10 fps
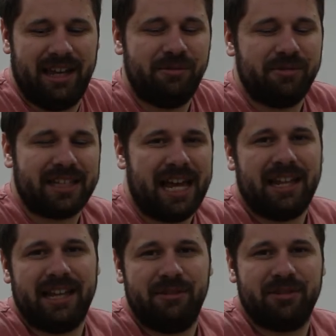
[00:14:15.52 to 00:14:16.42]
it was
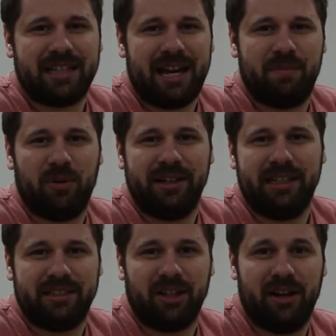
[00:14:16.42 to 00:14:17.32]
at a point
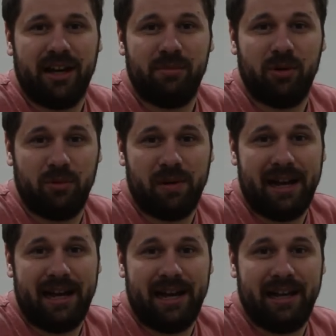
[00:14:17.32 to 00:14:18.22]
in time
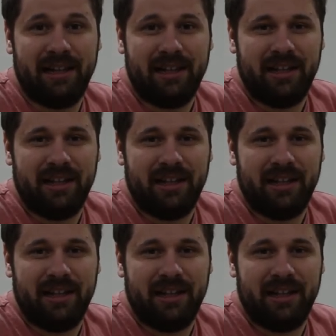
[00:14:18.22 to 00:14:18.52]
where,